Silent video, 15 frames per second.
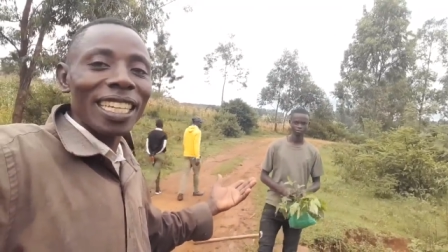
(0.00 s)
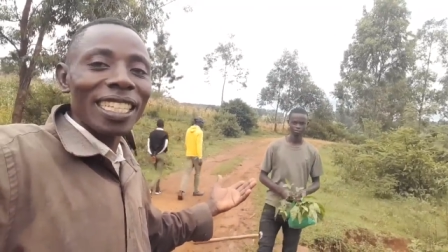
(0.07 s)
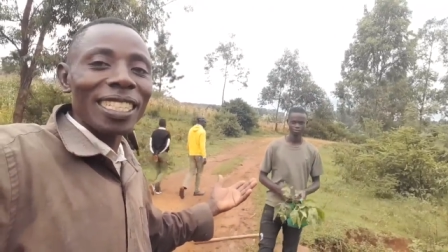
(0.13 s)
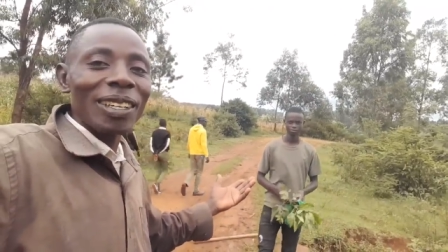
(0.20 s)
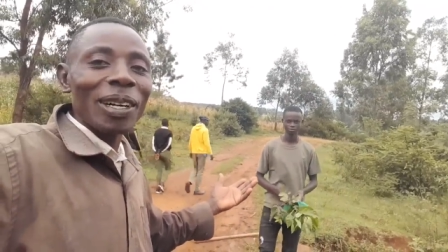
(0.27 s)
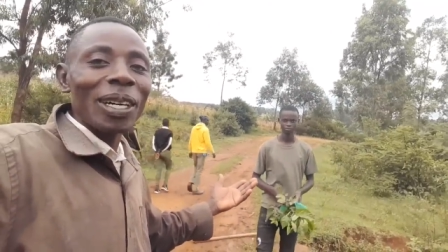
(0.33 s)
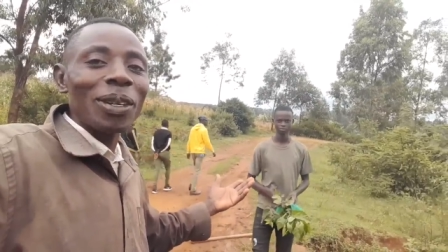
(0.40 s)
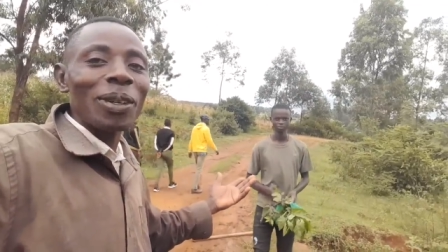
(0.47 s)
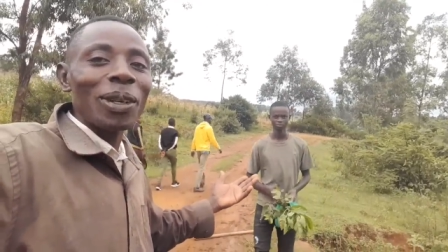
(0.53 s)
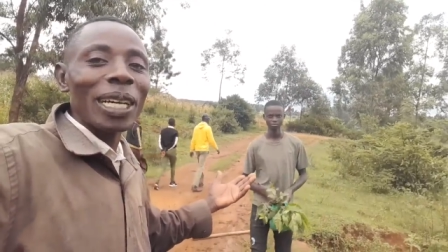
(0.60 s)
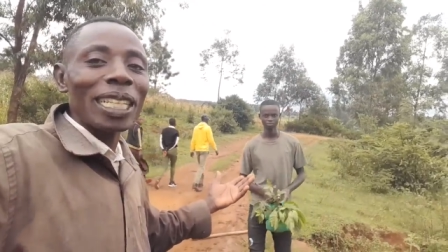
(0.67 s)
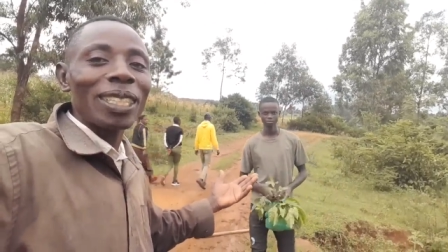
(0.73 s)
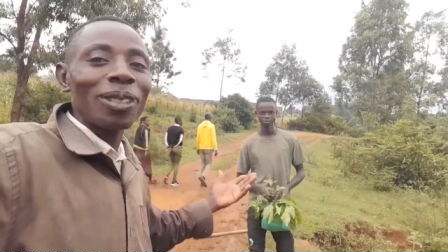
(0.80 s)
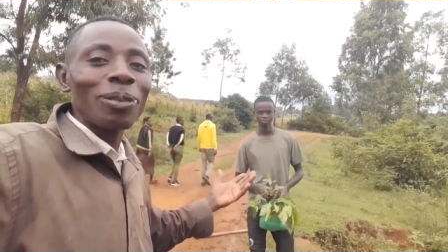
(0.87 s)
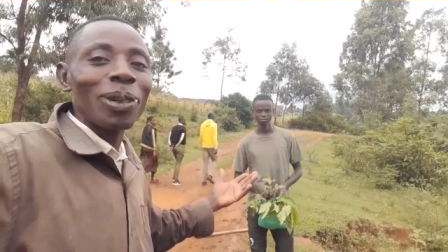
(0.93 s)
is the one who
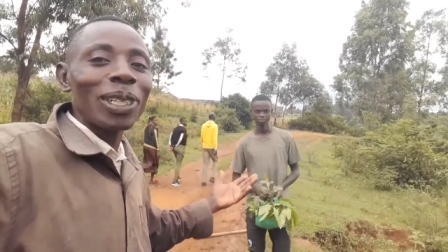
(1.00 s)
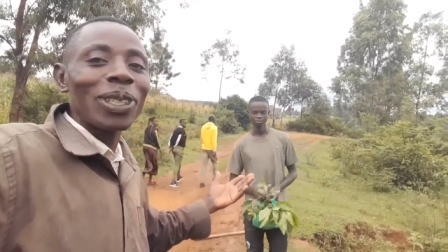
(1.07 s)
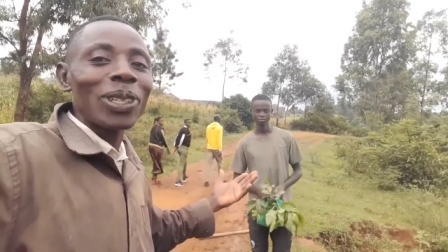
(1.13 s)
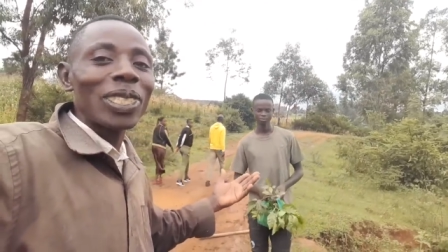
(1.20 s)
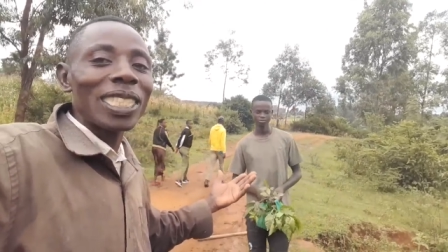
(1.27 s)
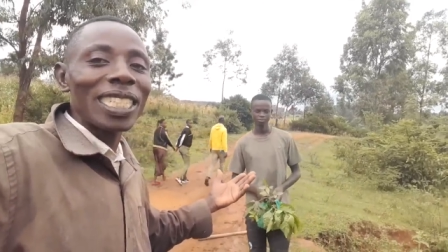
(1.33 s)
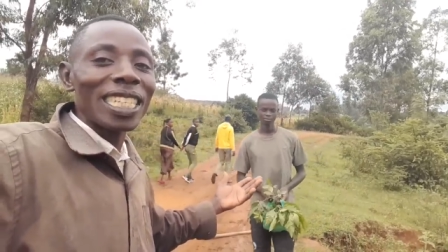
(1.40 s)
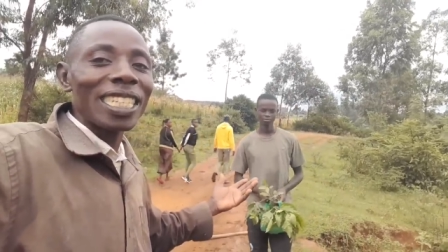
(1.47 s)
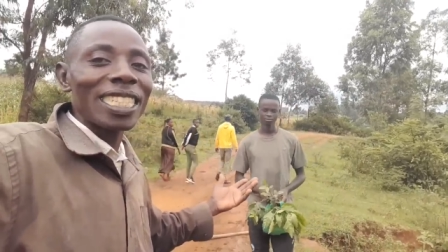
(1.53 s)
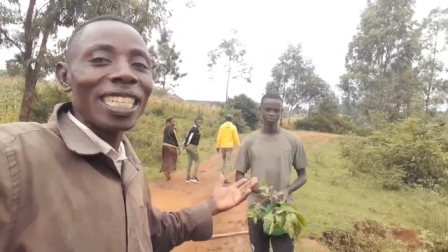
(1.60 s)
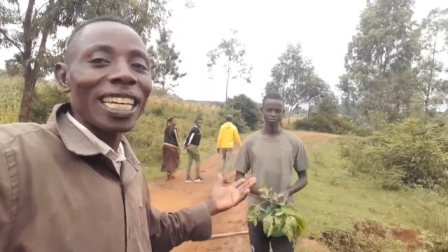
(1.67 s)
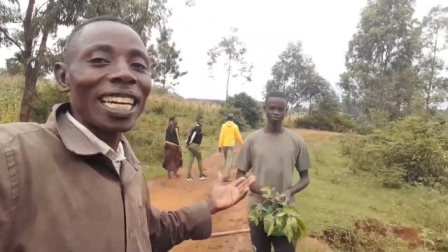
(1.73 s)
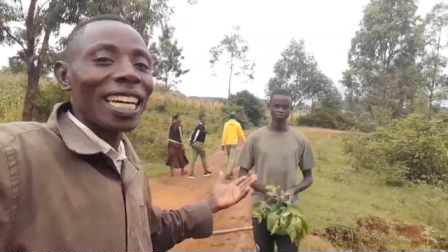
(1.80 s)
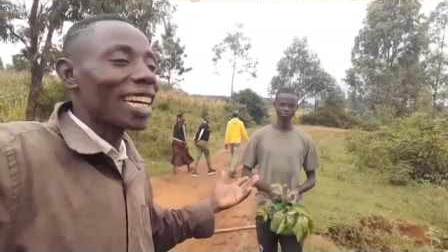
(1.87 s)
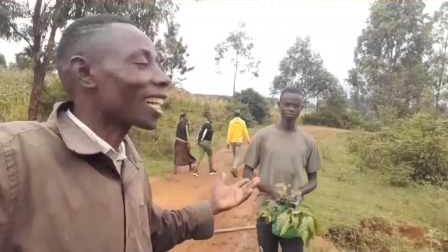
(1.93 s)
went to buy those trees.
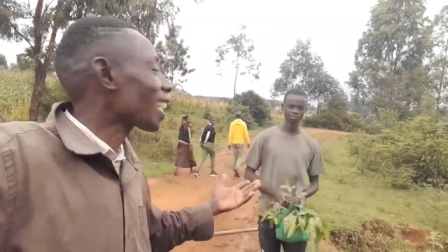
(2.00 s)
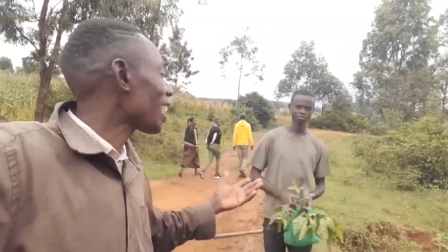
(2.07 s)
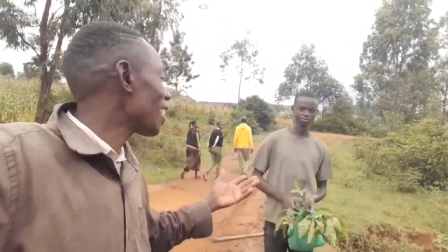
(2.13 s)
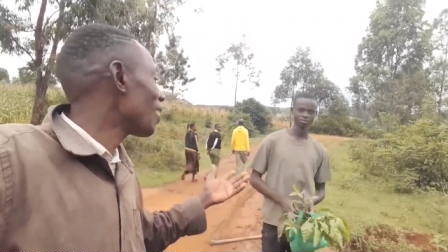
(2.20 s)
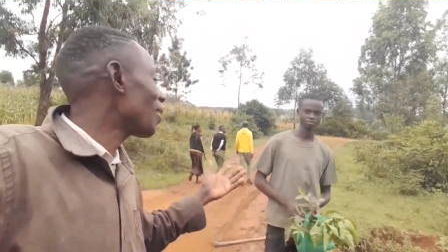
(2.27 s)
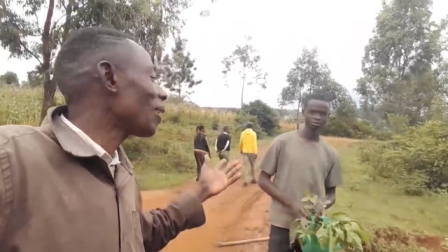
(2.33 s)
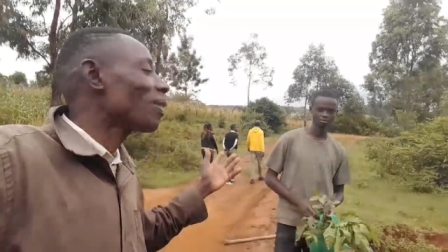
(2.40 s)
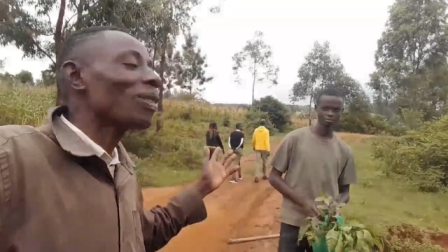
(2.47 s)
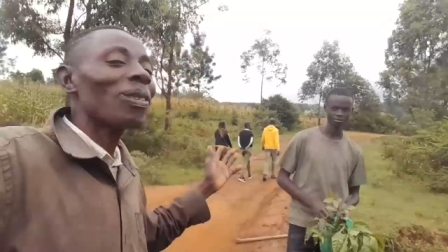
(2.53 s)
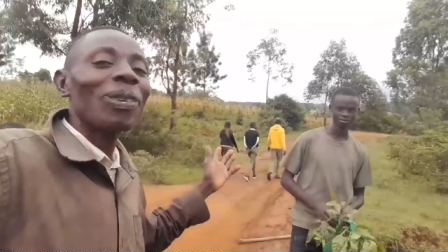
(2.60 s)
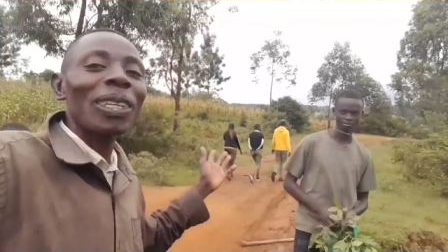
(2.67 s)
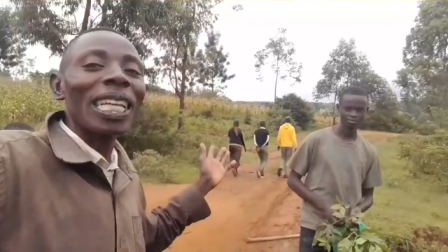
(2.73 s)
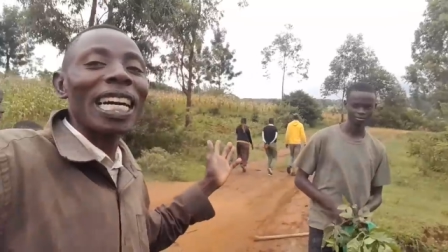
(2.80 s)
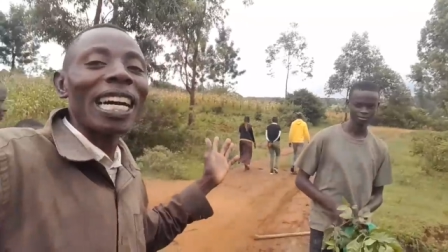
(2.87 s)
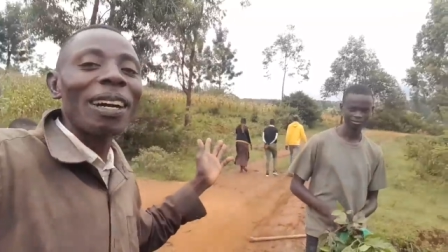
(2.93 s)
Wait
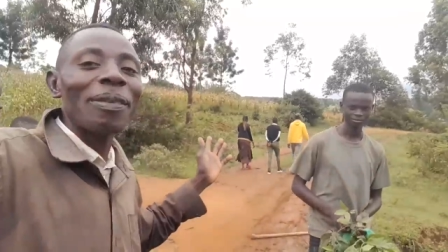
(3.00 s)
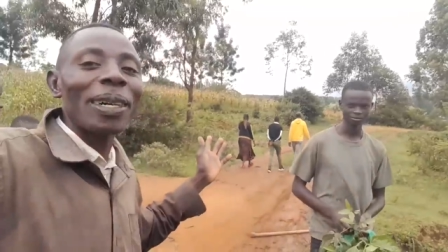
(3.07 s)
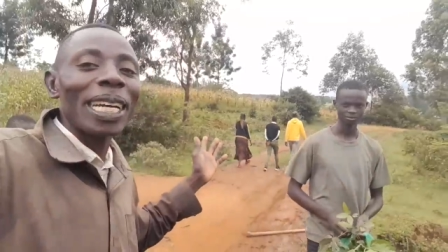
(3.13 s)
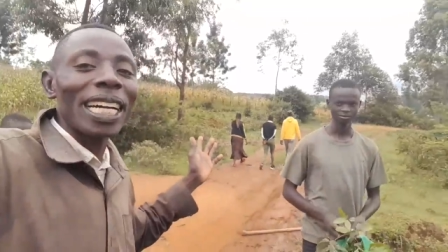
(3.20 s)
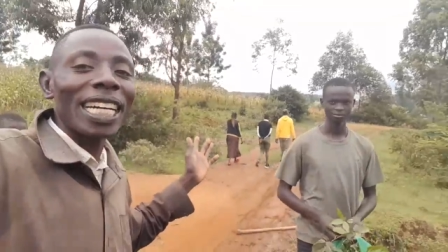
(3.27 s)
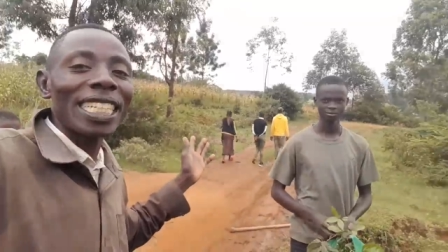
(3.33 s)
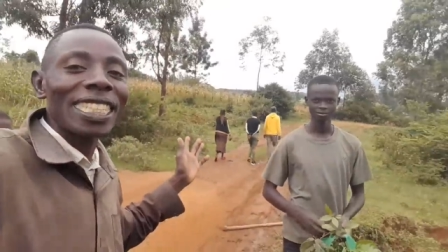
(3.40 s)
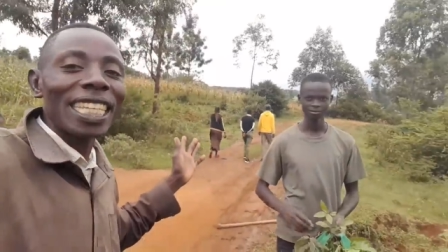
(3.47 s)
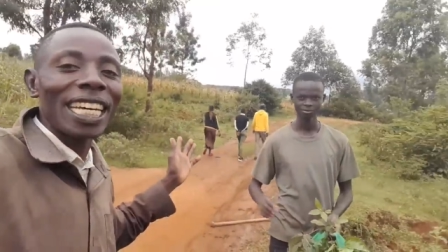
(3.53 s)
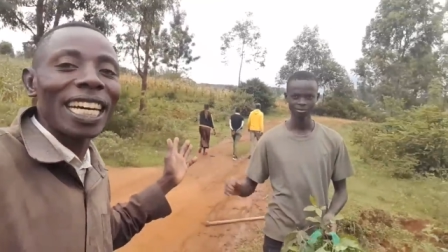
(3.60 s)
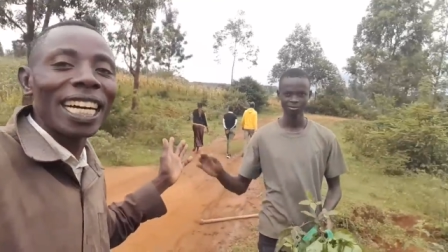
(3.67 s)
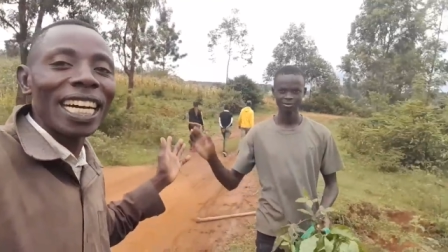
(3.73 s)
for the camera, guys.